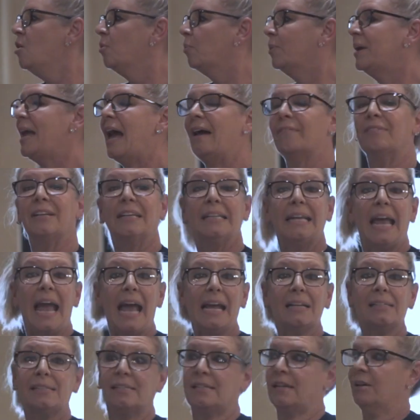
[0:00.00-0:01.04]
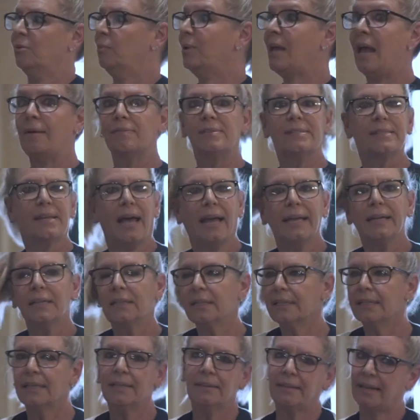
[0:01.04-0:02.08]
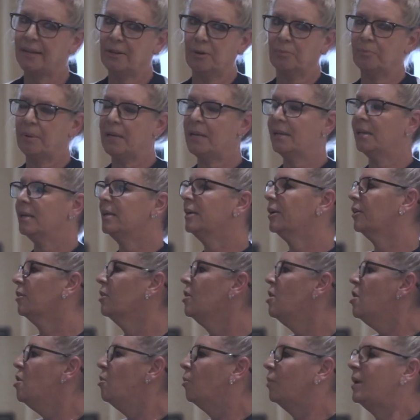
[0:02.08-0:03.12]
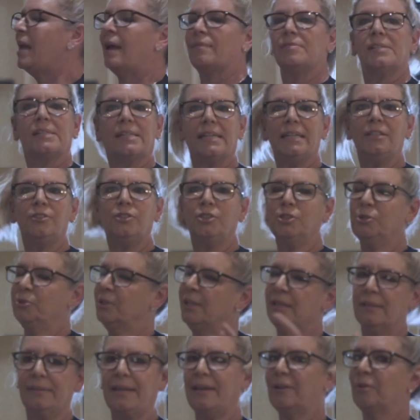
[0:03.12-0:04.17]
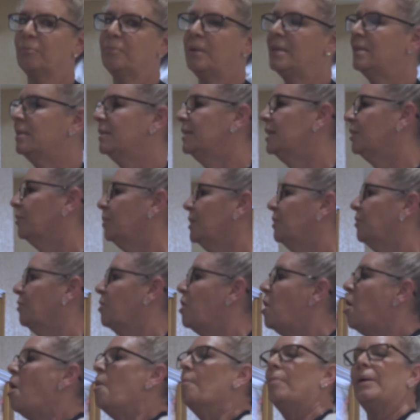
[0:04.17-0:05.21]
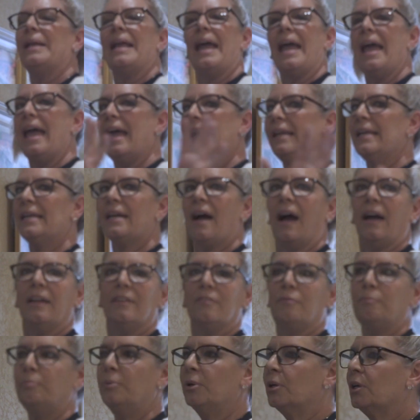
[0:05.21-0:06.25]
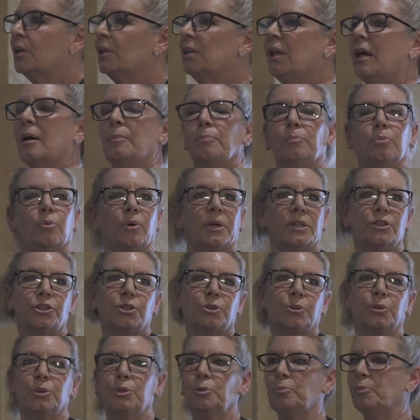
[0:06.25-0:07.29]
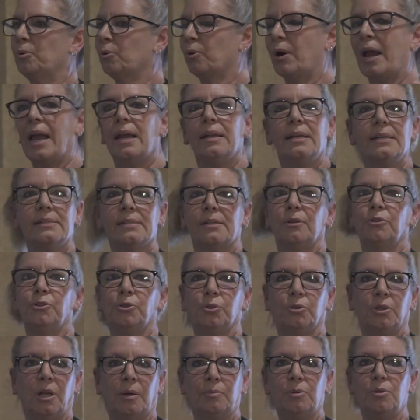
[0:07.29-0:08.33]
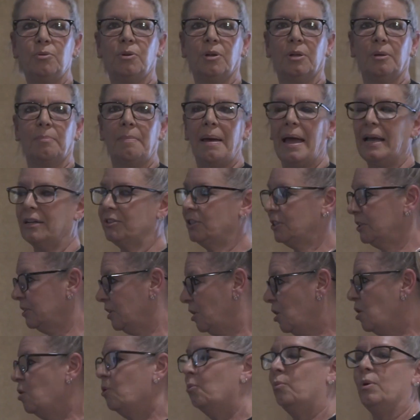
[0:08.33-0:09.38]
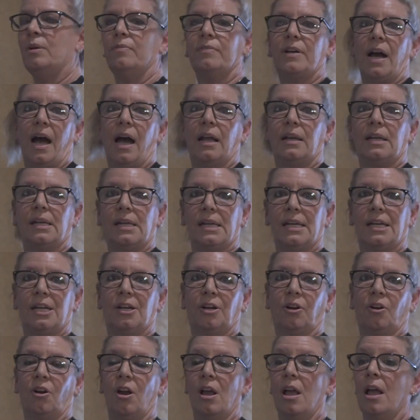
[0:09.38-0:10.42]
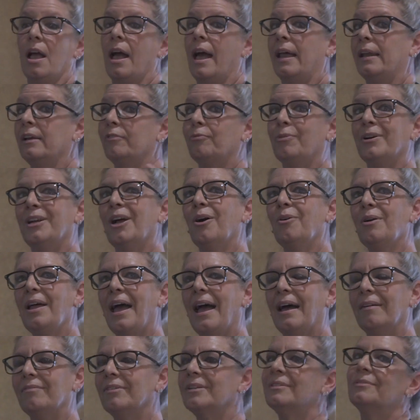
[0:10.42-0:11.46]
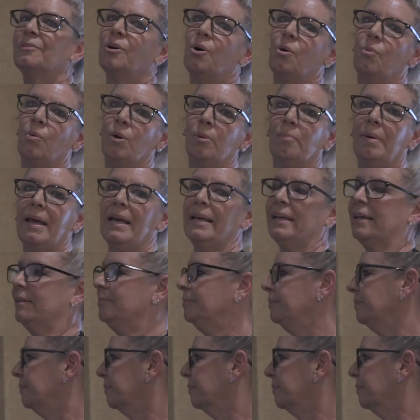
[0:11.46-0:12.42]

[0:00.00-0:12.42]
We have canasta, we have cycling, they don't meet in here. We have skeet shooting, they don't meet in here either. But any kind of book club, bridge group, or any social club you can imagine, we've got it here. And if we don't have it, we'll make it.